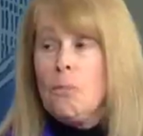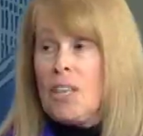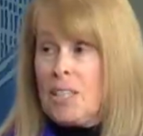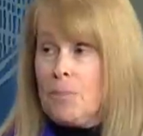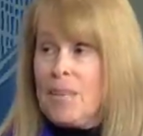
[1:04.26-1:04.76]

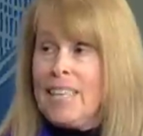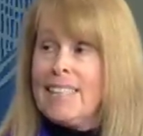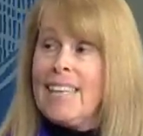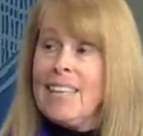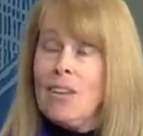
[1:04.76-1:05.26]
market pay.
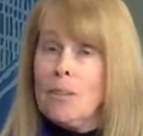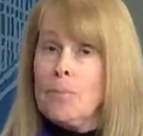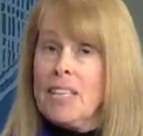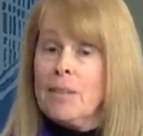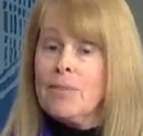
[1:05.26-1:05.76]
They are
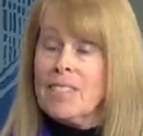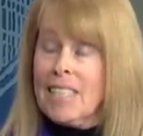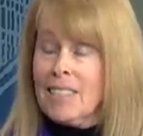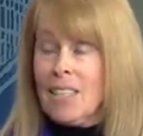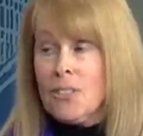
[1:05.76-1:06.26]
paid
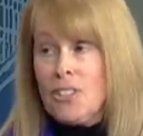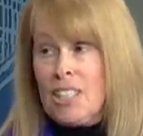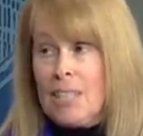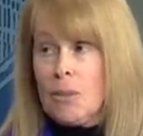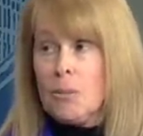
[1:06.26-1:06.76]
$10
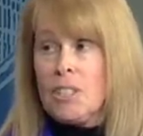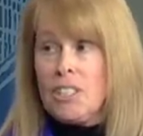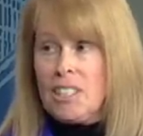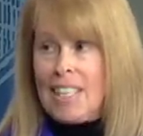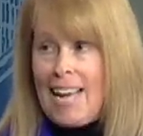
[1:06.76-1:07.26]
an hour, which
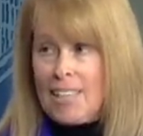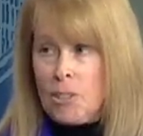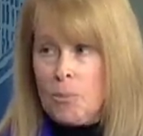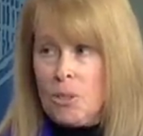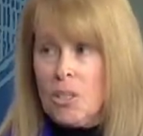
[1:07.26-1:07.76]
is
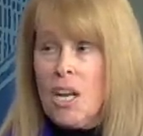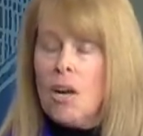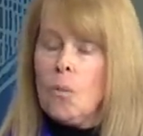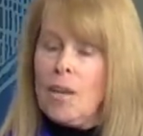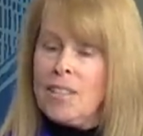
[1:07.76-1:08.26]
taxable,
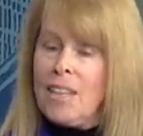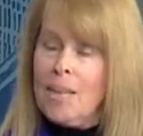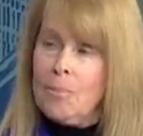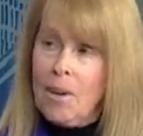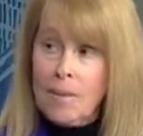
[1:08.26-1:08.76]
while the
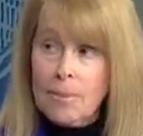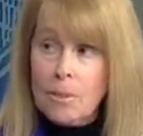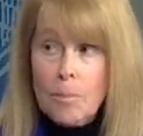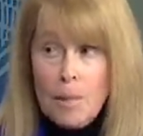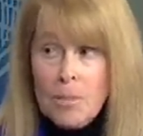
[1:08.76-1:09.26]
nonprofit
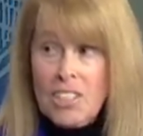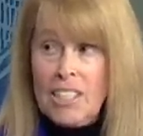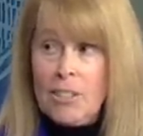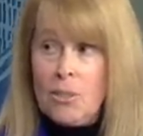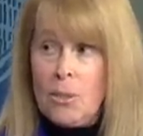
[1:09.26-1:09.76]
or public
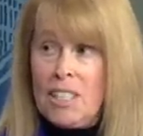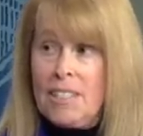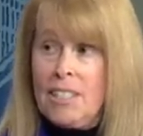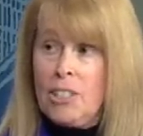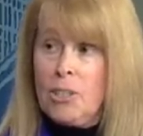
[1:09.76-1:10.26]
sector
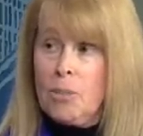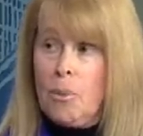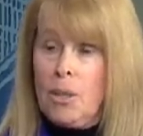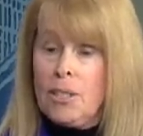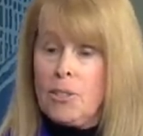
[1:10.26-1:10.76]
organization, the
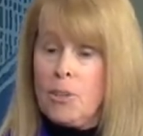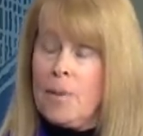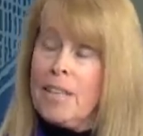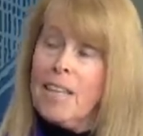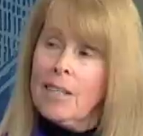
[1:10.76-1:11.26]
partners,
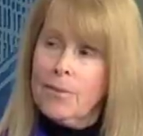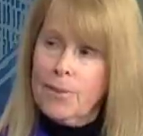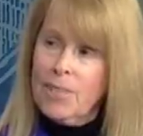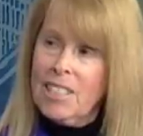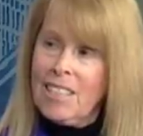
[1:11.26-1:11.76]
pay
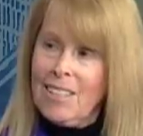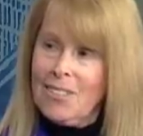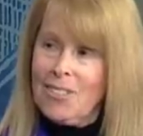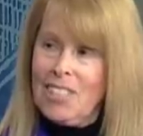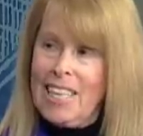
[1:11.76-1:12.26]

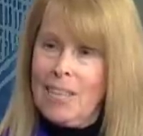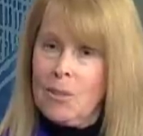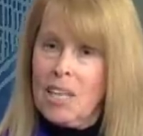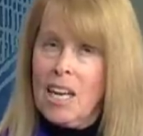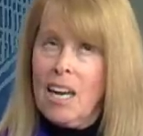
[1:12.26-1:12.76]
$15 an
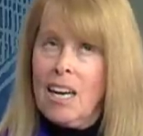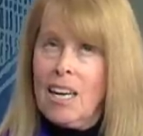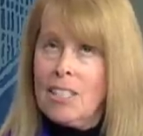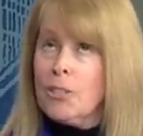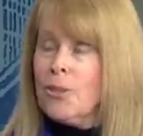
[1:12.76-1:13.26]
hour.
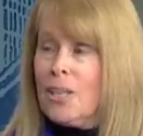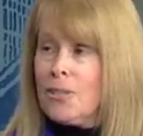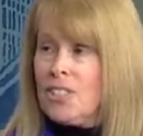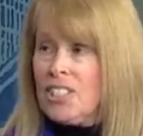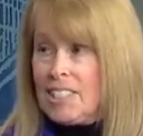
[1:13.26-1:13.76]
Uh,
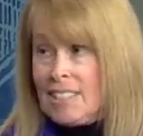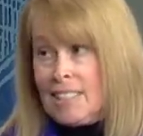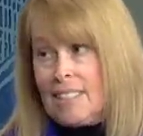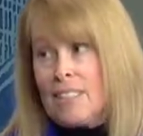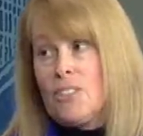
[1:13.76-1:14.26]

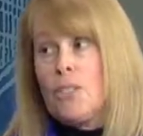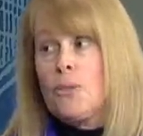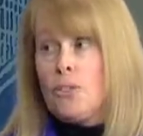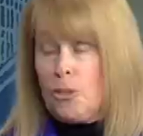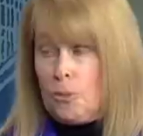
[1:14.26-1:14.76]
$2.60
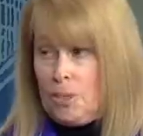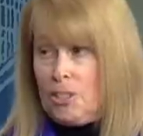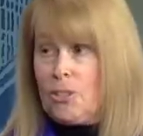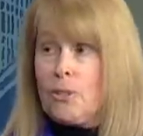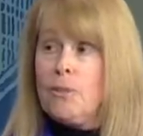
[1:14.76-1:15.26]
goes to
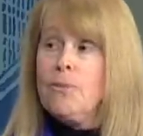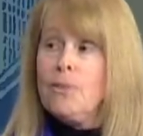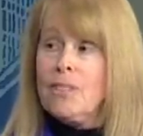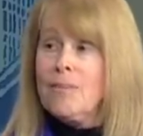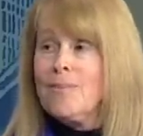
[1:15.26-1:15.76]
reserve
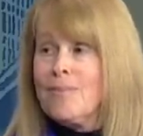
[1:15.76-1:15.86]
for